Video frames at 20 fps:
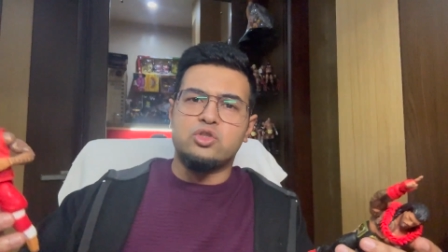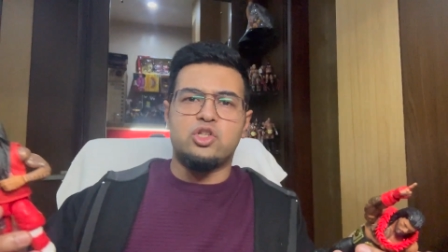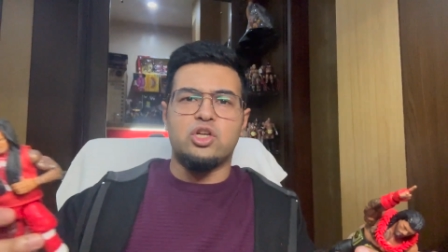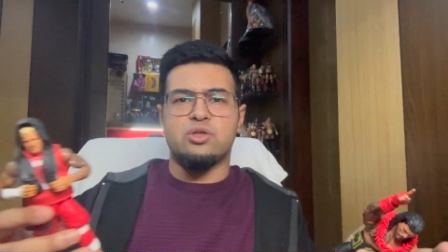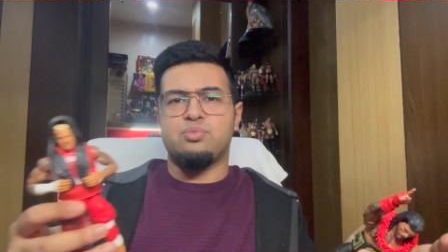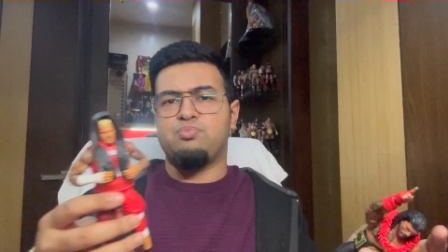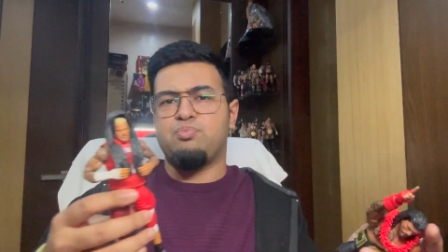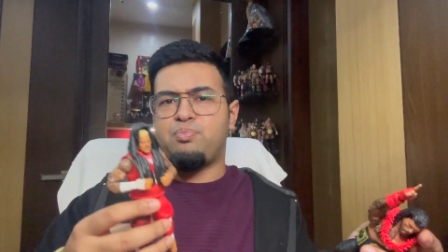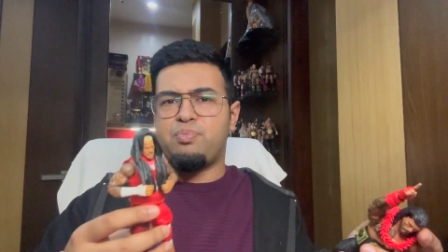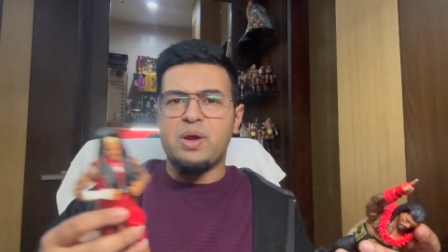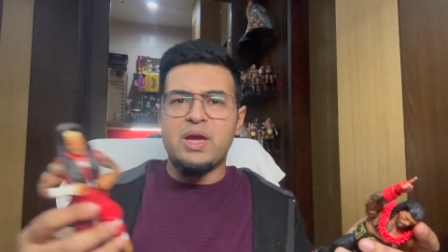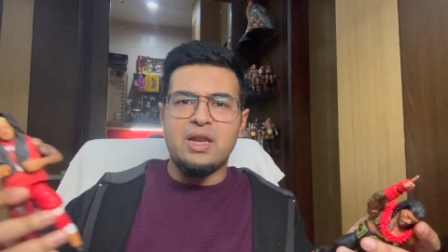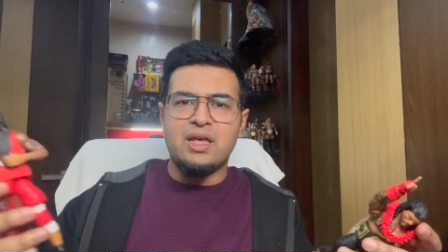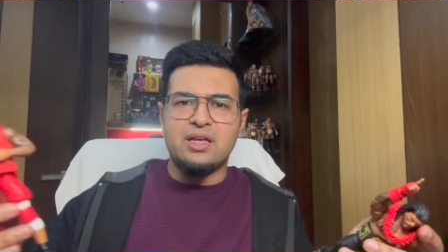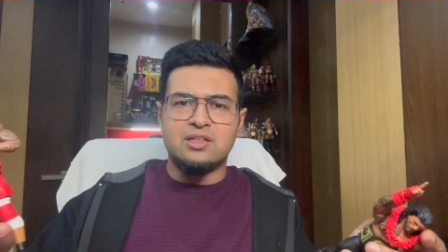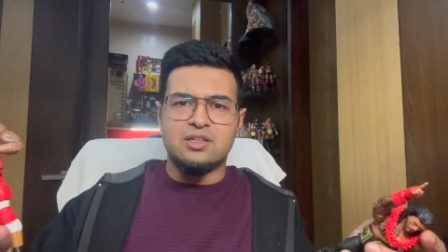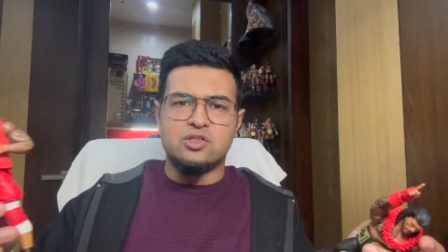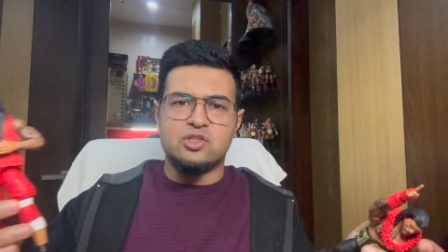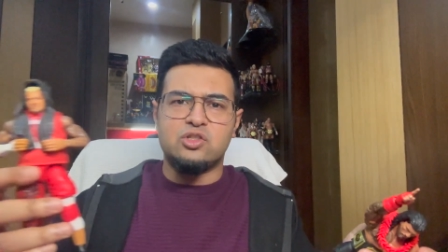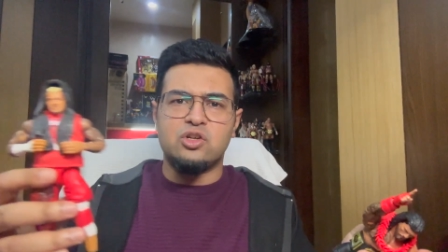just beating
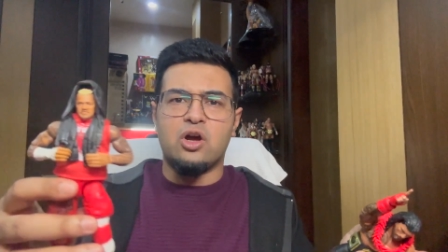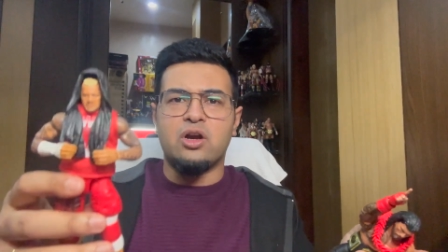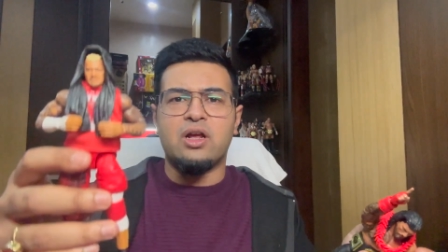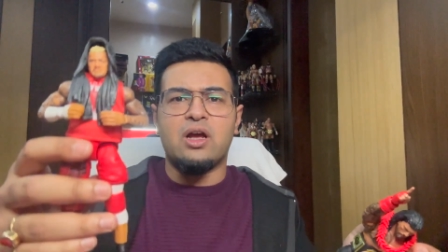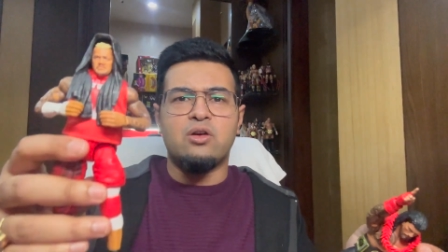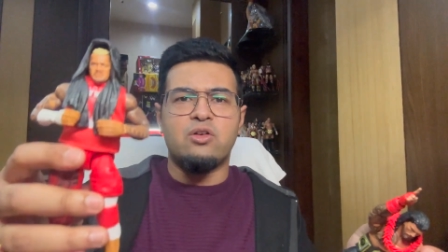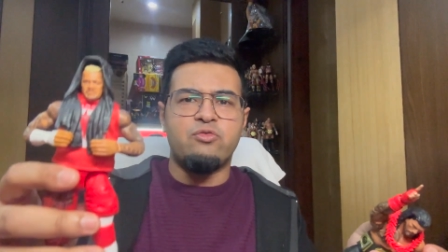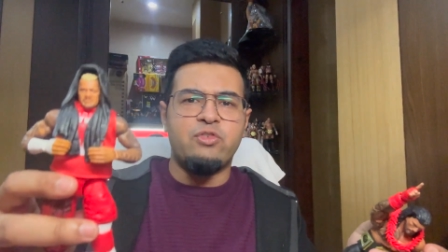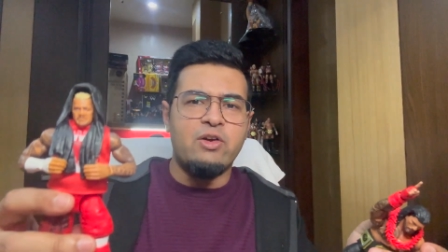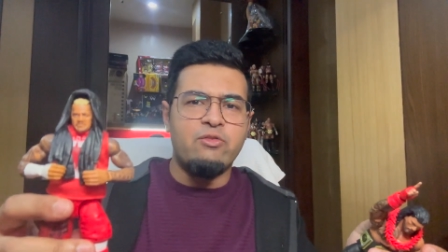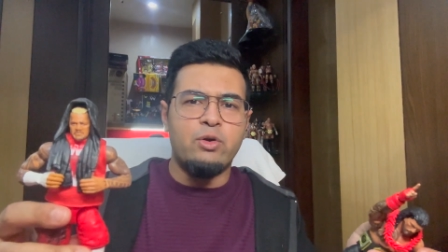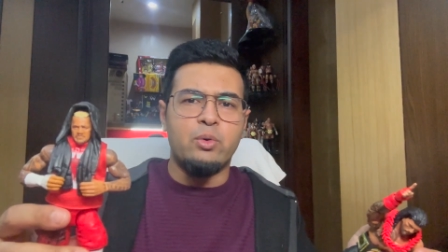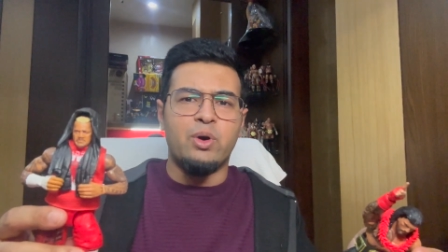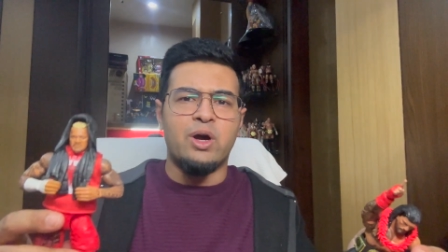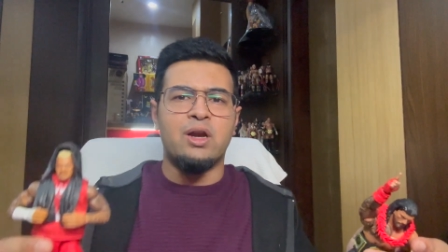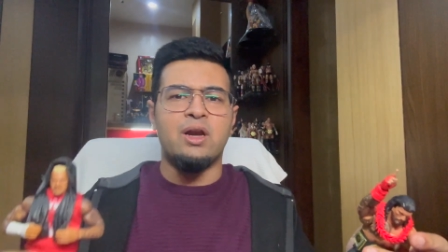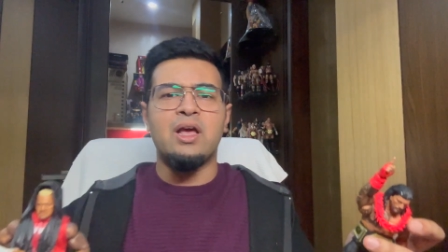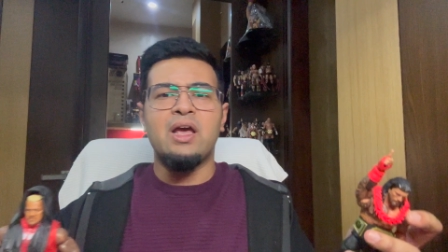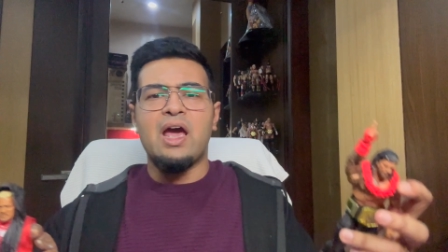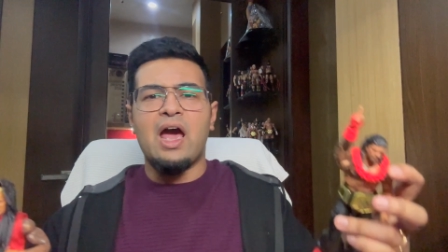the snot out of
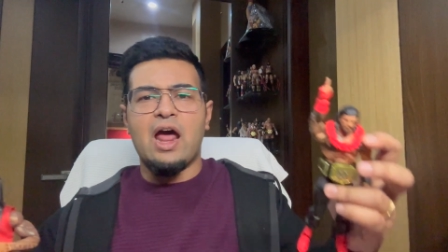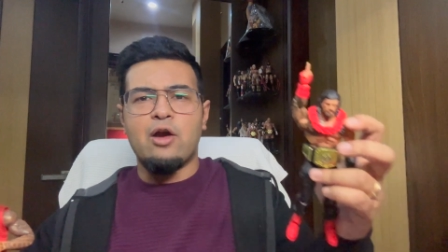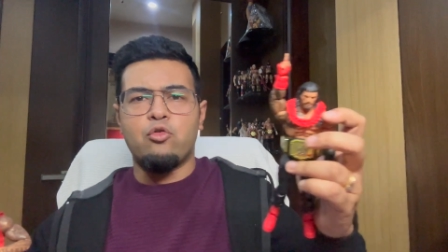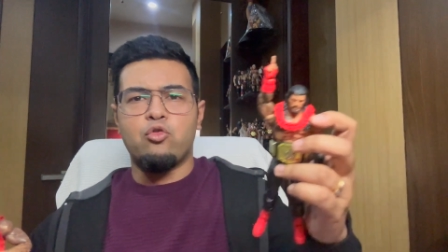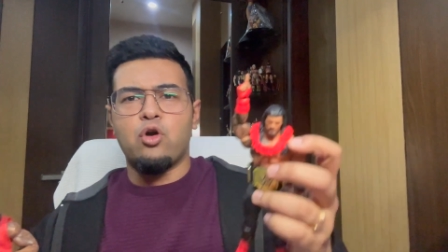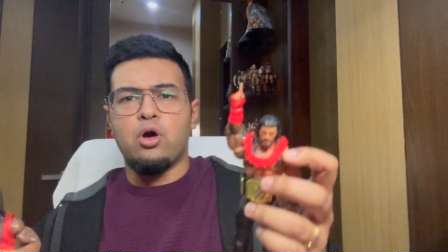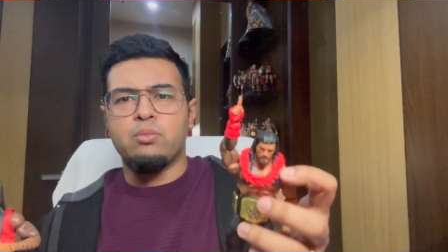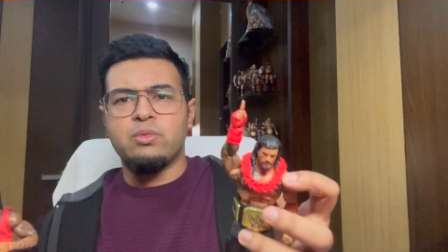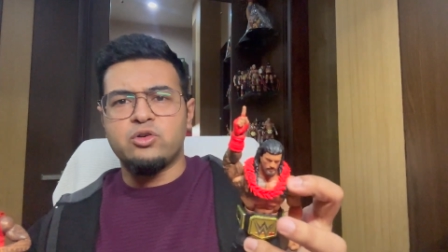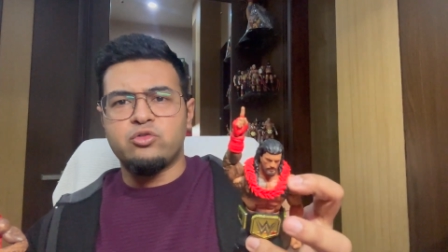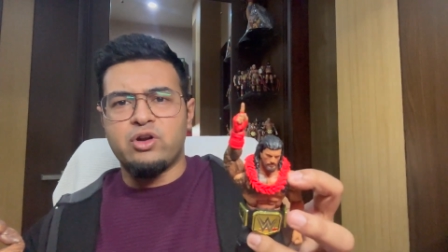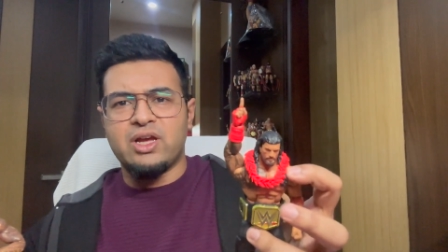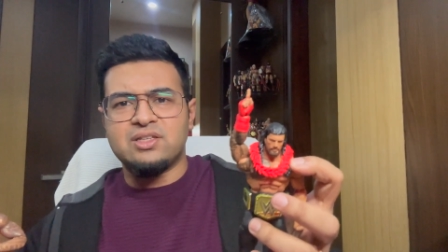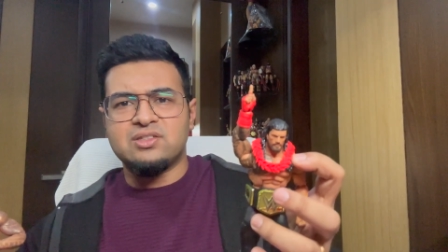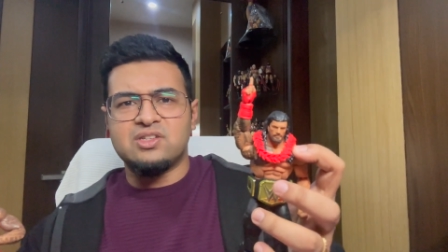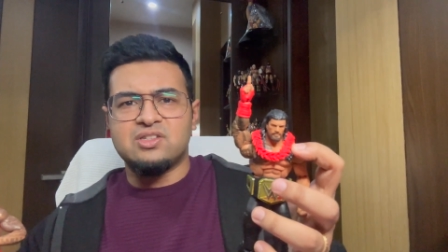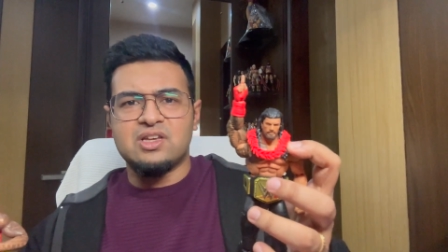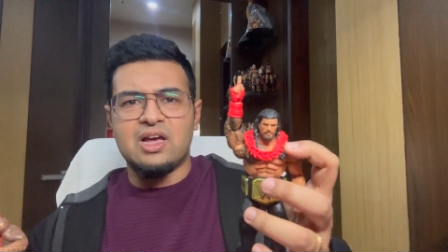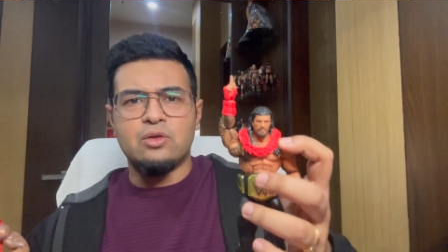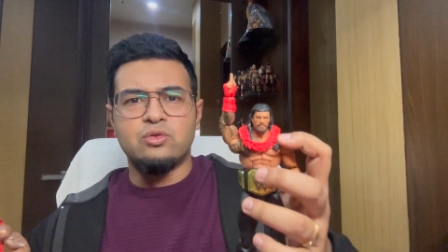everyone, and Roman Reigns
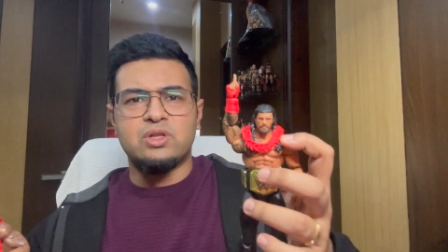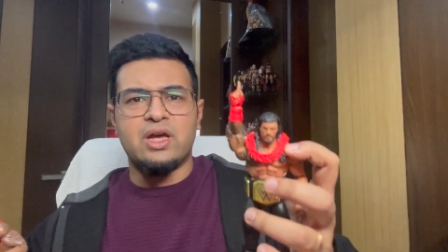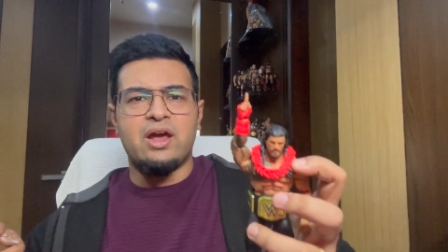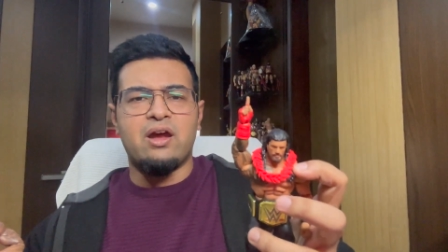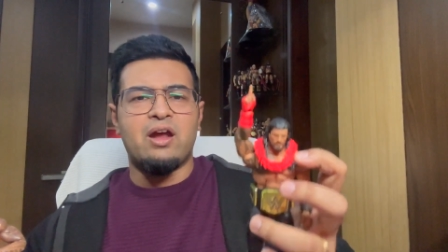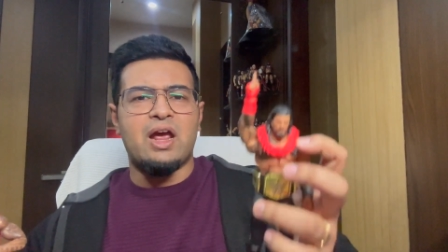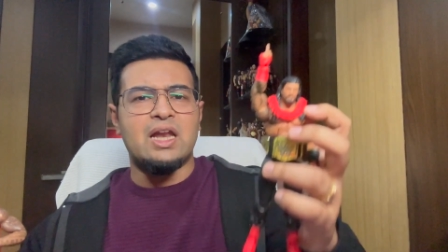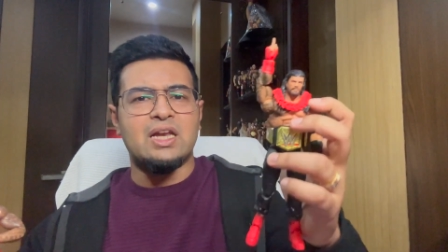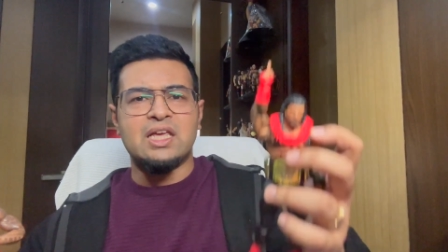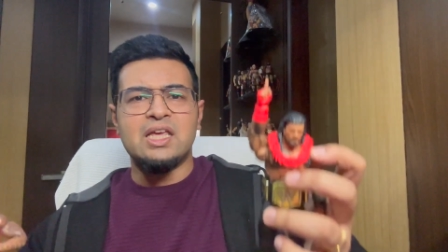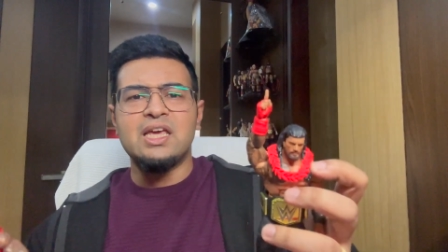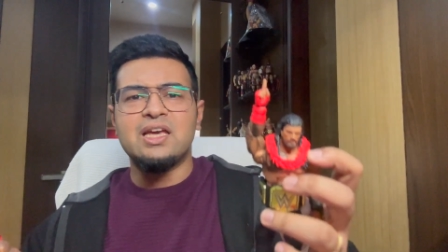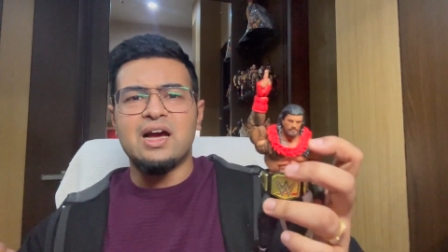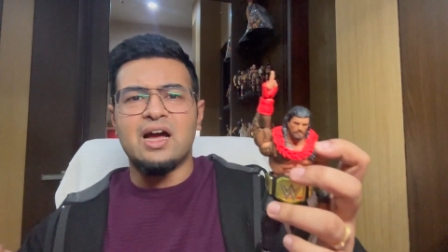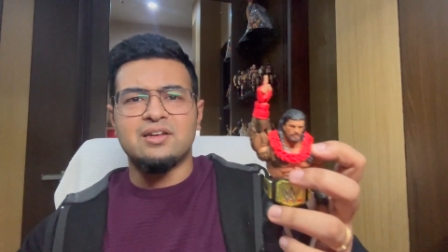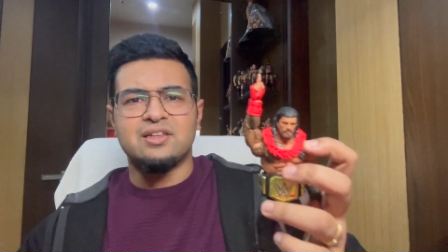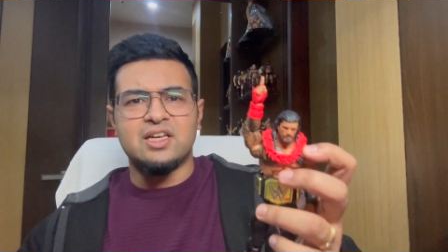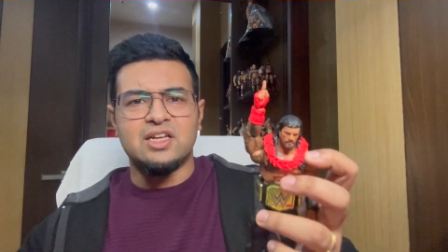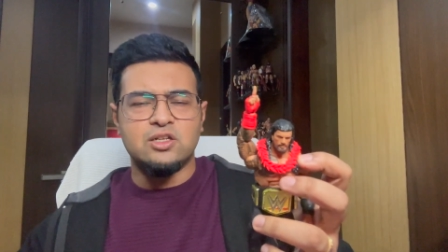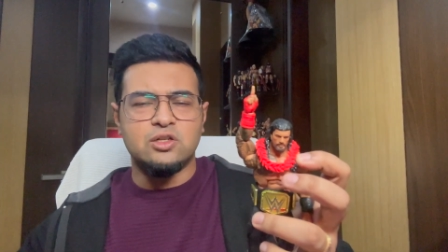is out there and he
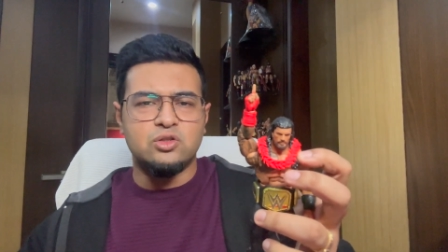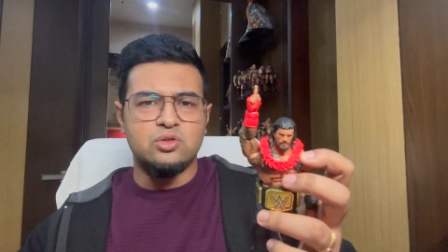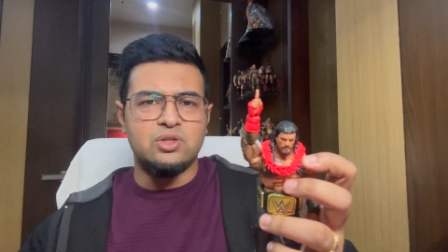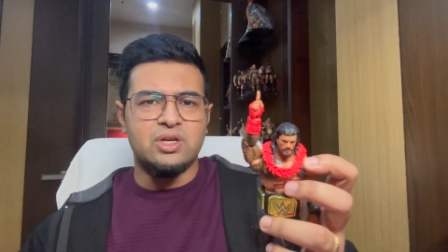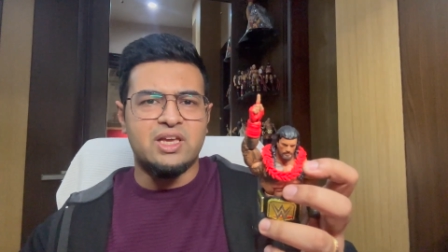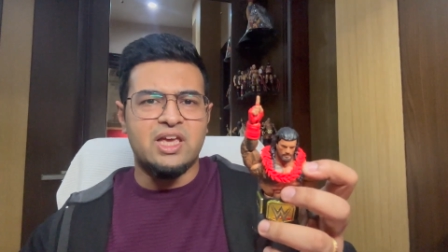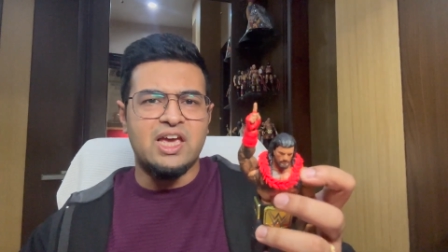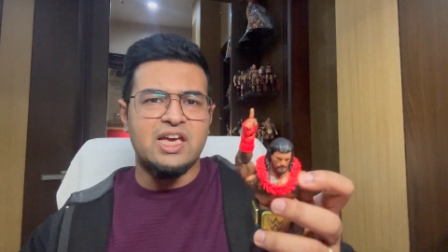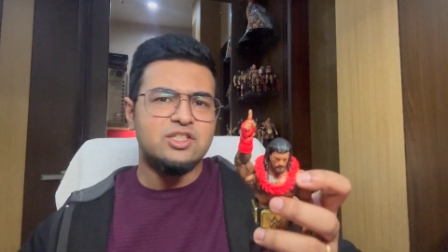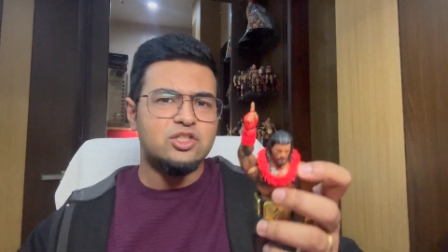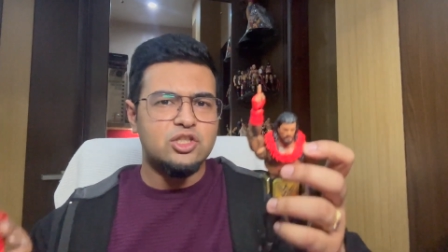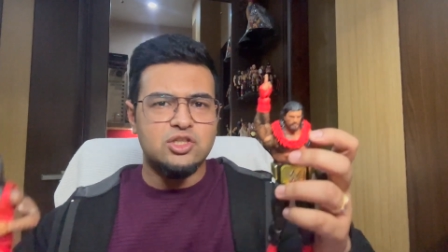can't get into the cage.